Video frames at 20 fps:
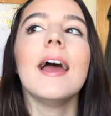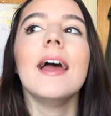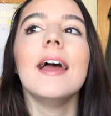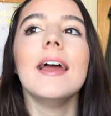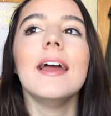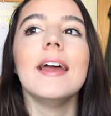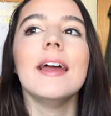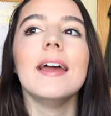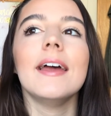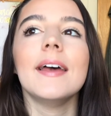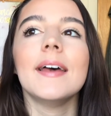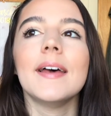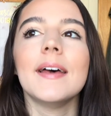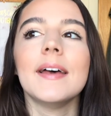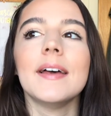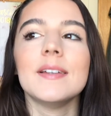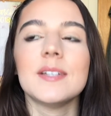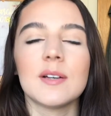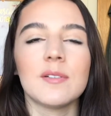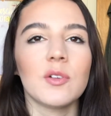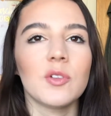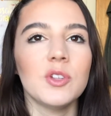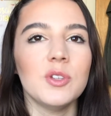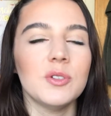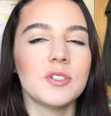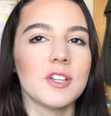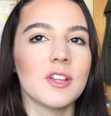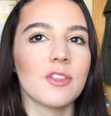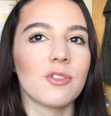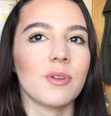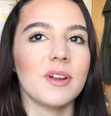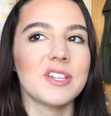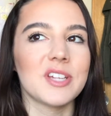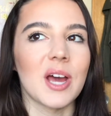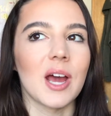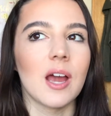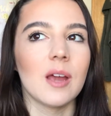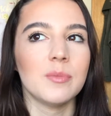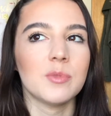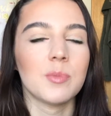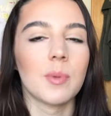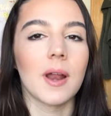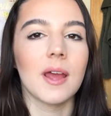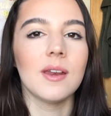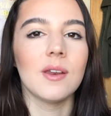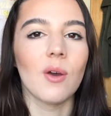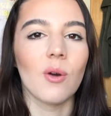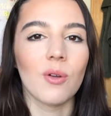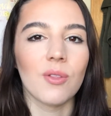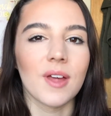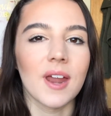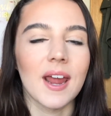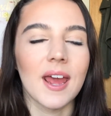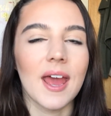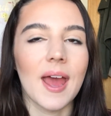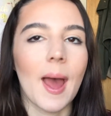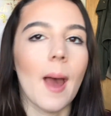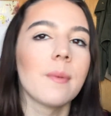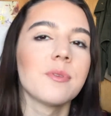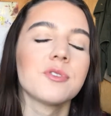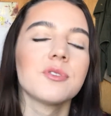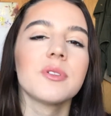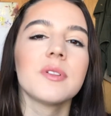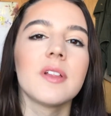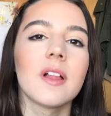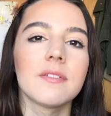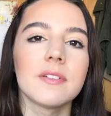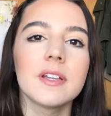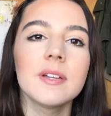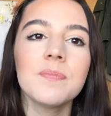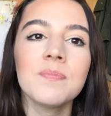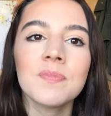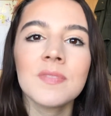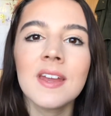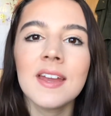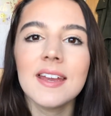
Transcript: and I've only used it 3 times, but I know that I absolutely love it.